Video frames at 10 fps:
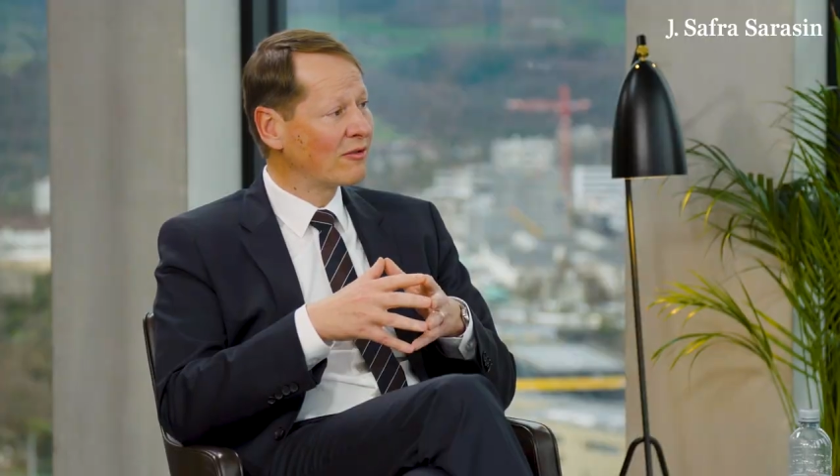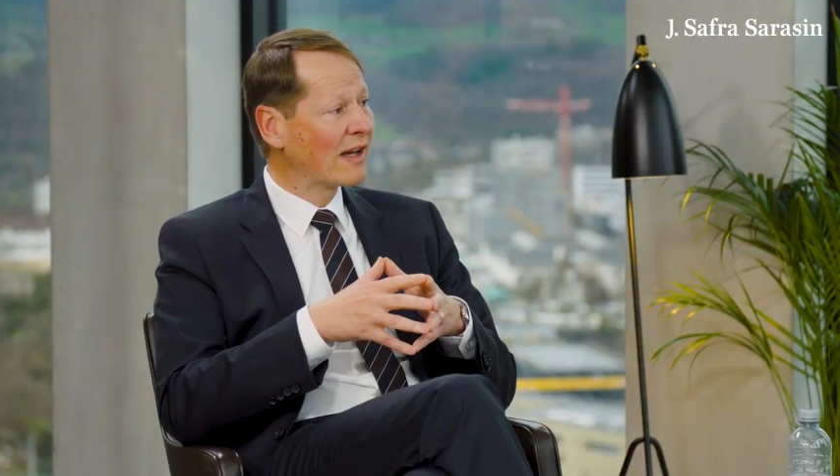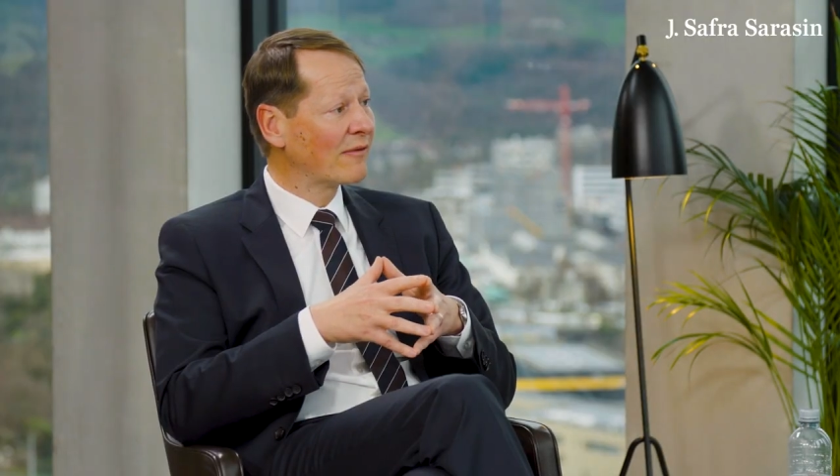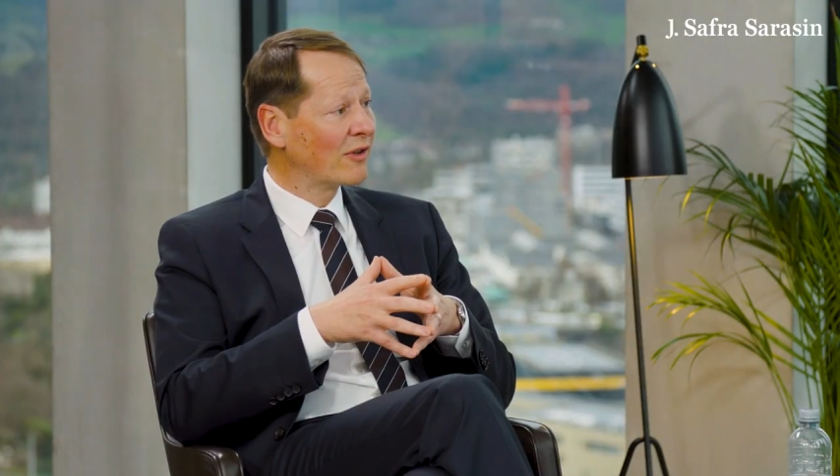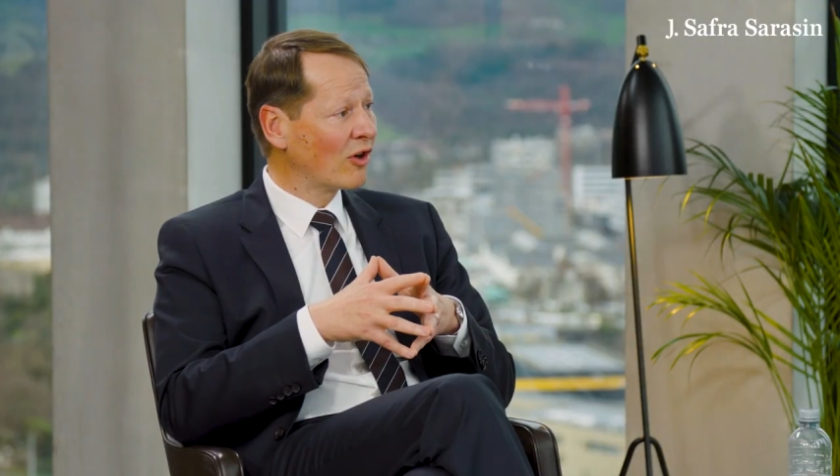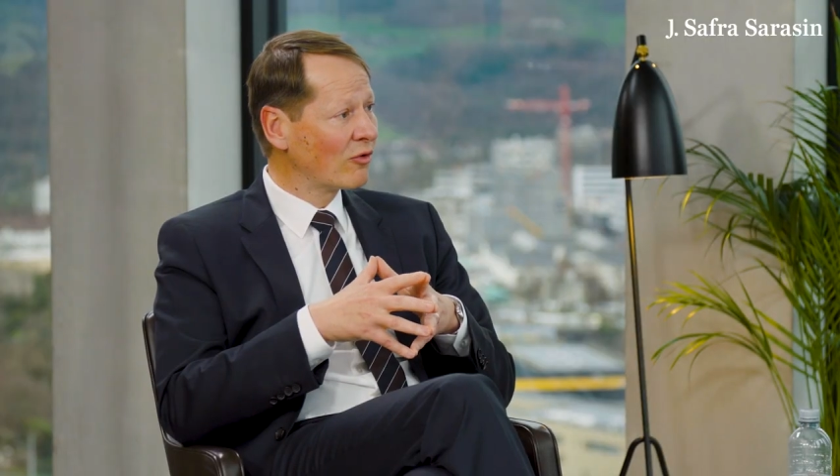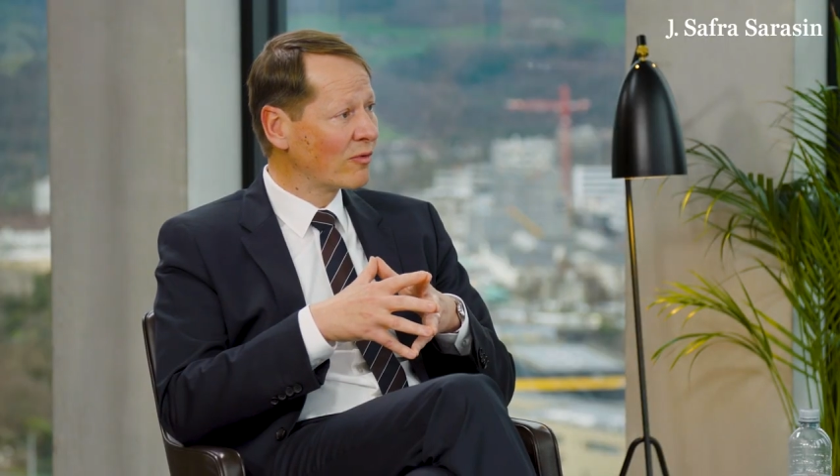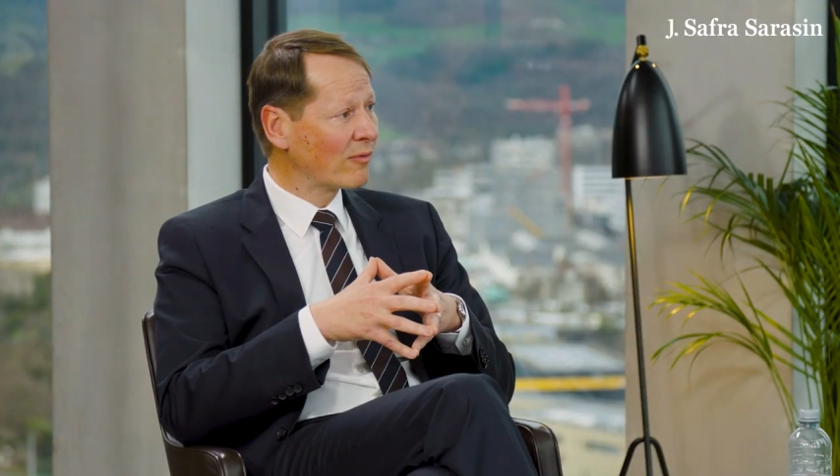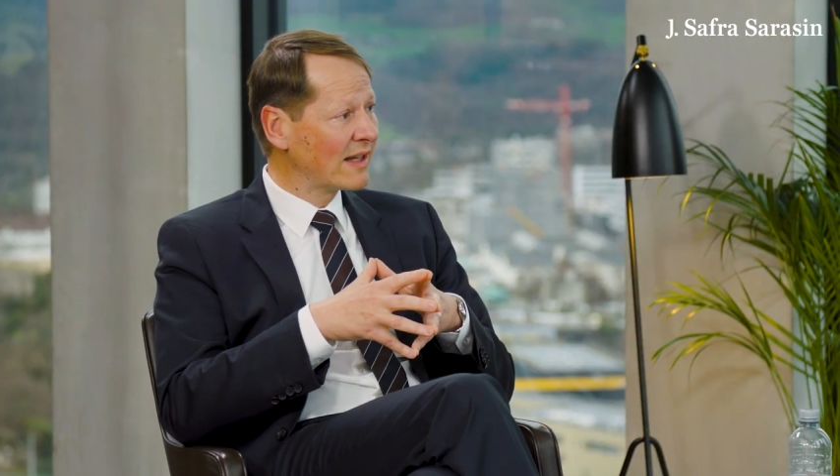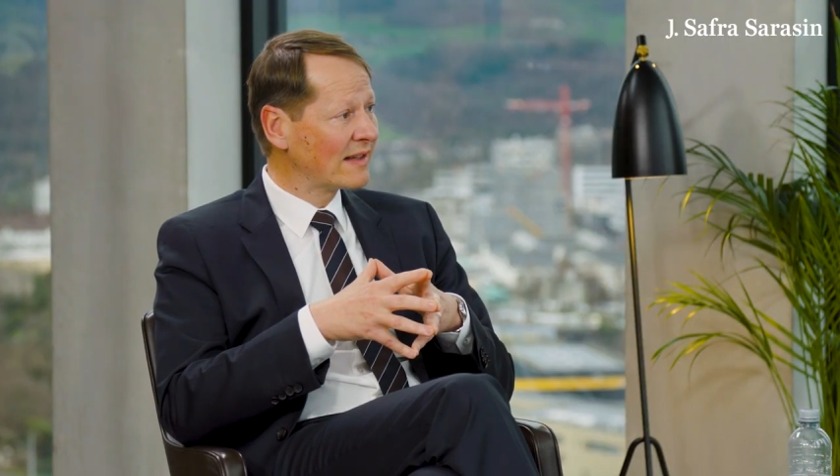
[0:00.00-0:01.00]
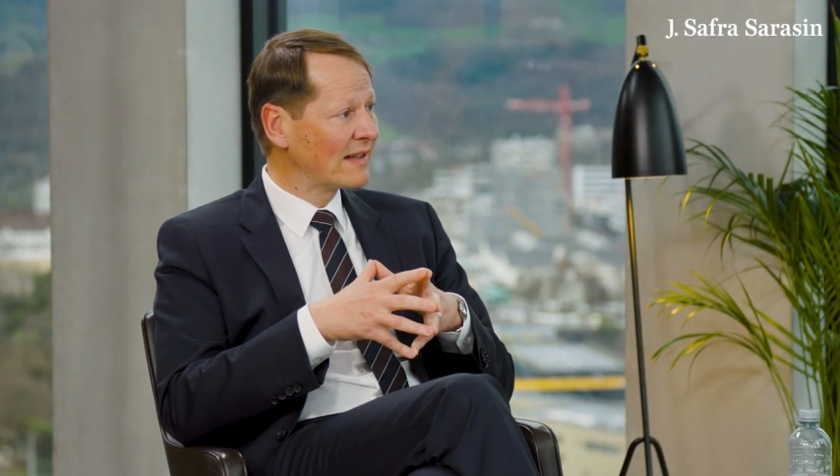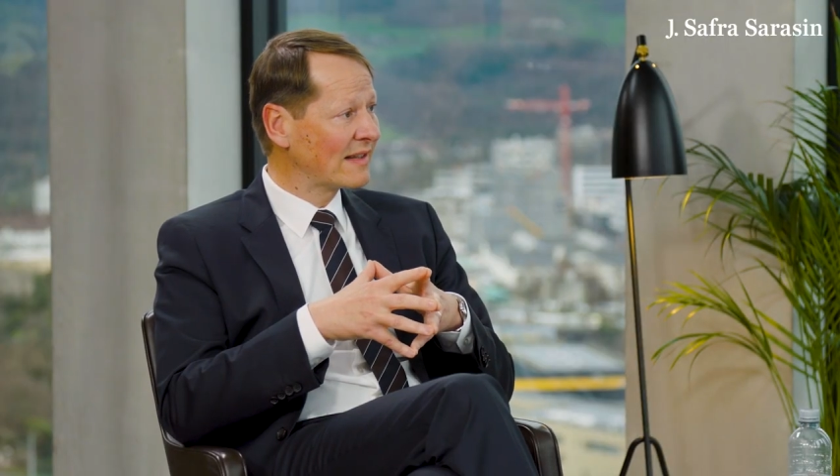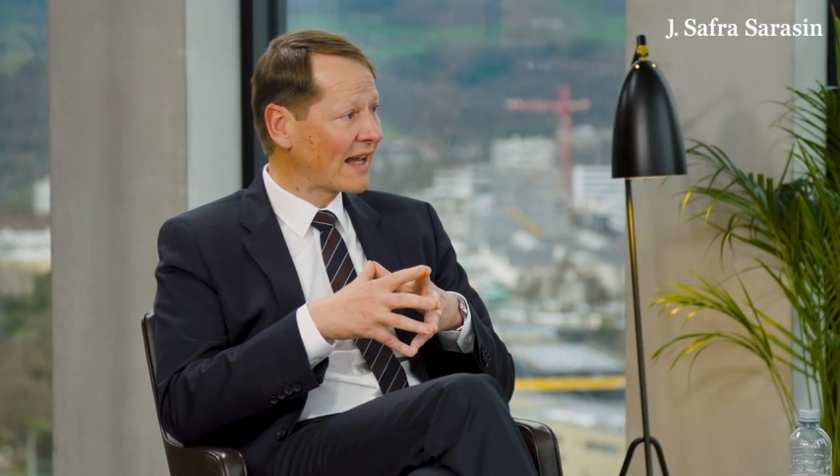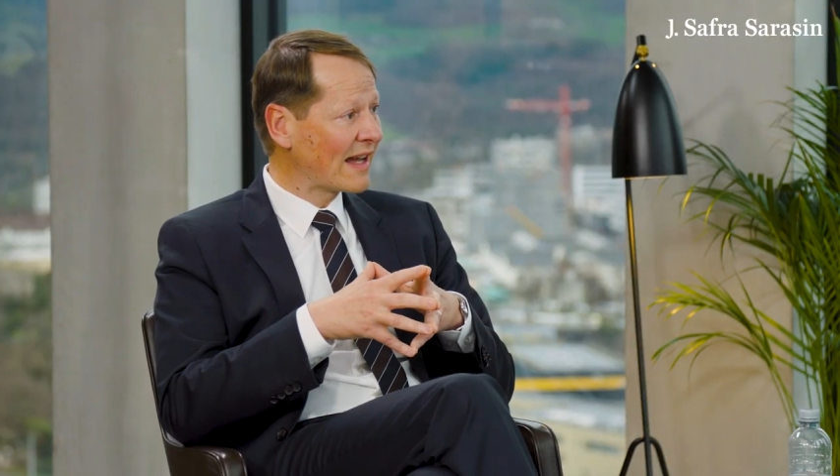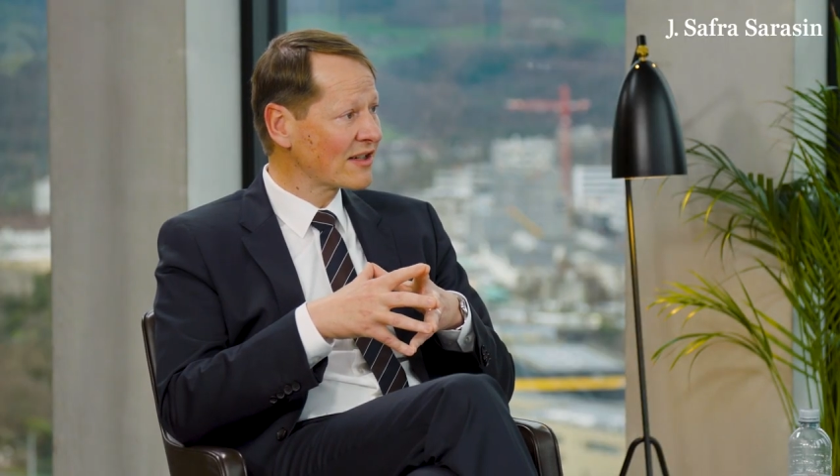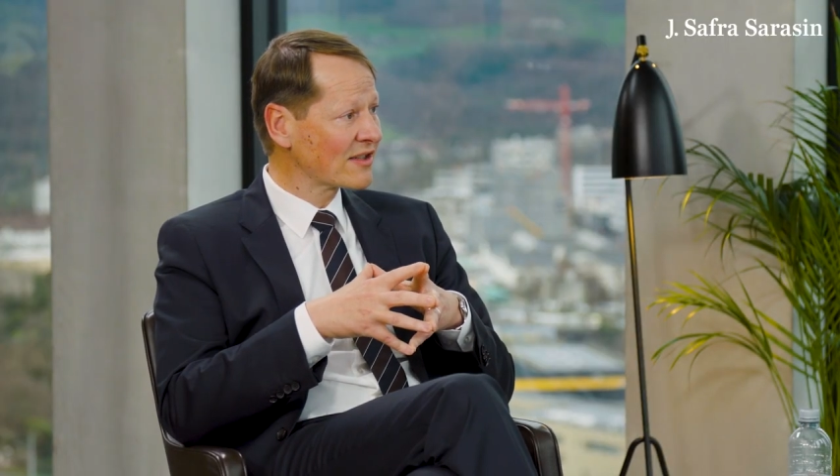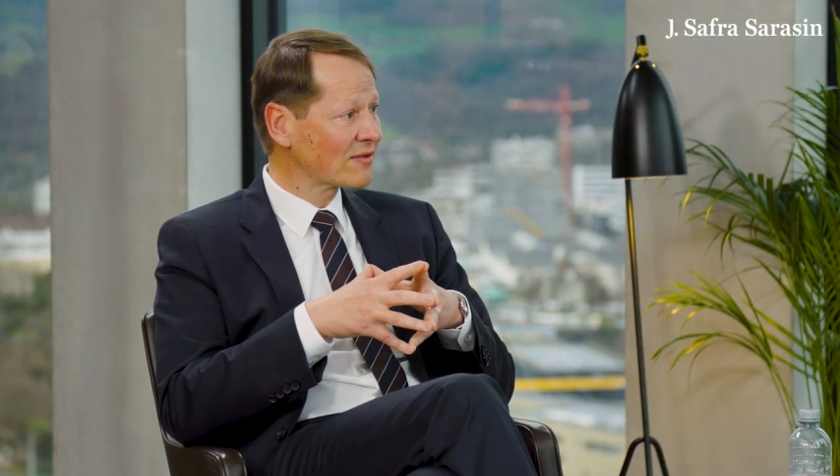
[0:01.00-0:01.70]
to have an overweight in cash